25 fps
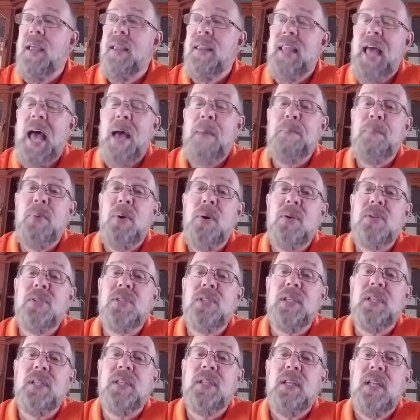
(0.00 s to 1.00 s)
that
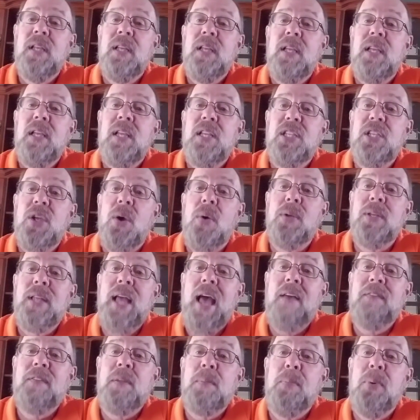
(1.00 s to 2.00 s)
person is going to
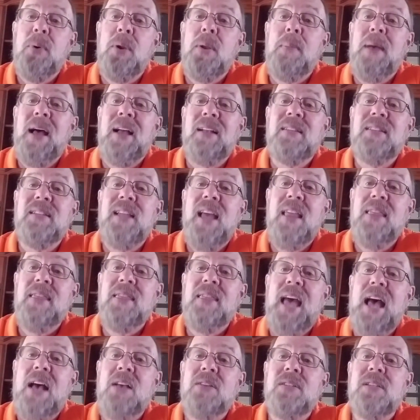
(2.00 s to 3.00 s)
have to put about
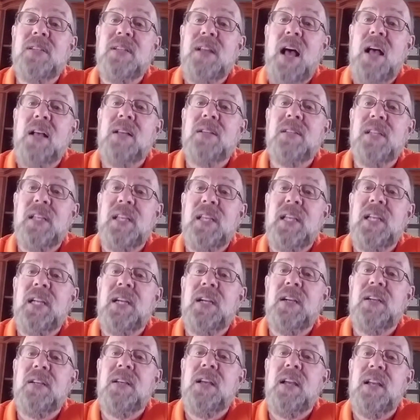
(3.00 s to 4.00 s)
$10,000 a
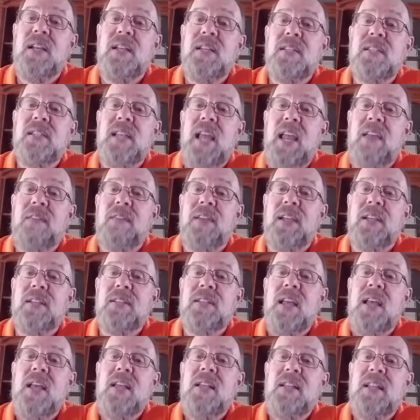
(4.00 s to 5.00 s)
year in
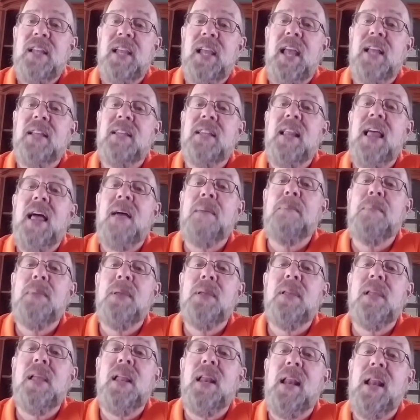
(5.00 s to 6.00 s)
savings to get to that $1.5
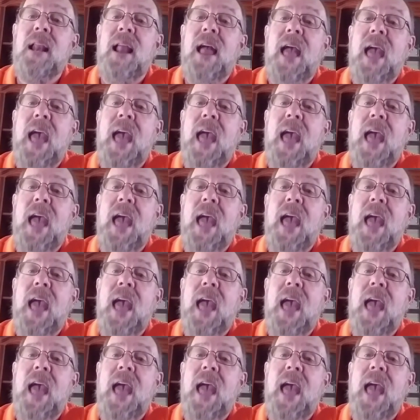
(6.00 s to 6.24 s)
million